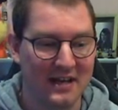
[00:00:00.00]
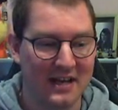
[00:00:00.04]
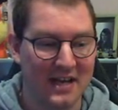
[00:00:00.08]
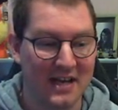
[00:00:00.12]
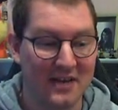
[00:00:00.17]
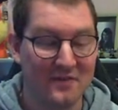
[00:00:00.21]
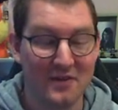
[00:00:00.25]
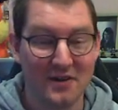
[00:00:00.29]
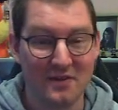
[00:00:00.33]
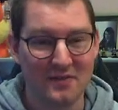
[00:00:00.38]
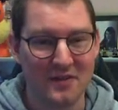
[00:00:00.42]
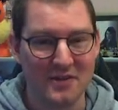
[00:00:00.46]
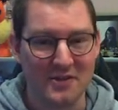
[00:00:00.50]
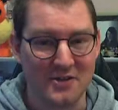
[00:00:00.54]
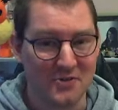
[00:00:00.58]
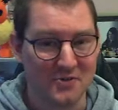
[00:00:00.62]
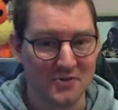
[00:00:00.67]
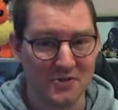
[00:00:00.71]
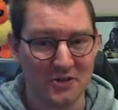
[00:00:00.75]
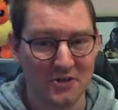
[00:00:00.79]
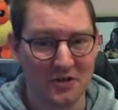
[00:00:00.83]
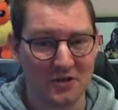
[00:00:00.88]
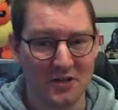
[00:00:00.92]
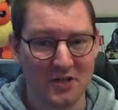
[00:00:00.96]
Even if they do
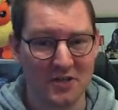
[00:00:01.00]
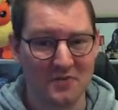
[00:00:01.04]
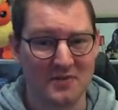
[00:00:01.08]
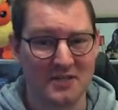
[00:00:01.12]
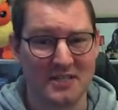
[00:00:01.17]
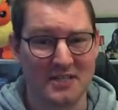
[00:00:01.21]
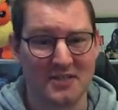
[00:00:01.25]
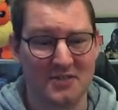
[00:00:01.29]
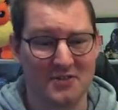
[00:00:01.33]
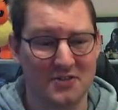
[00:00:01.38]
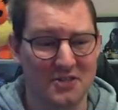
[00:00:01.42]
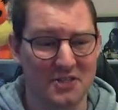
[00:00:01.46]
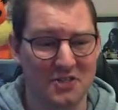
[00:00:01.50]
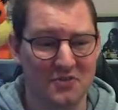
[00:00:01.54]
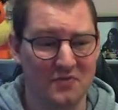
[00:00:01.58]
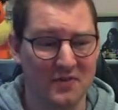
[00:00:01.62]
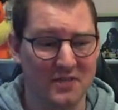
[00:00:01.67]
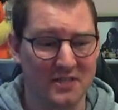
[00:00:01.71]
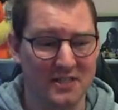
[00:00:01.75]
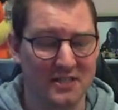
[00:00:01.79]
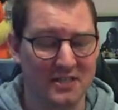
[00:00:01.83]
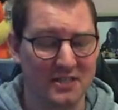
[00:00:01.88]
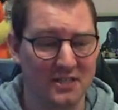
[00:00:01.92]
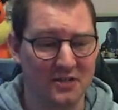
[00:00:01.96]
shock you, it's still just a
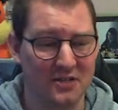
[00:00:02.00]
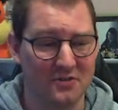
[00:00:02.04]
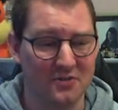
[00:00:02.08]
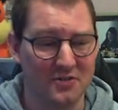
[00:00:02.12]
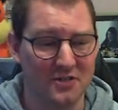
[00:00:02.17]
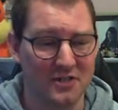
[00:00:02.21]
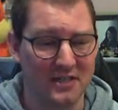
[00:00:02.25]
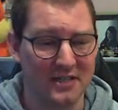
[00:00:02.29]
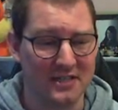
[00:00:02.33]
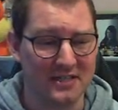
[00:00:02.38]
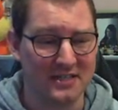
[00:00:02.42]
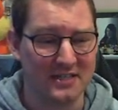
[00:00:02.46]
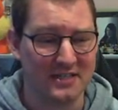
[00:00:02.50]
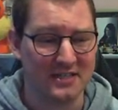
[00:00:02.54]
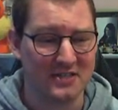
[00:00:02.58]
really slow chase.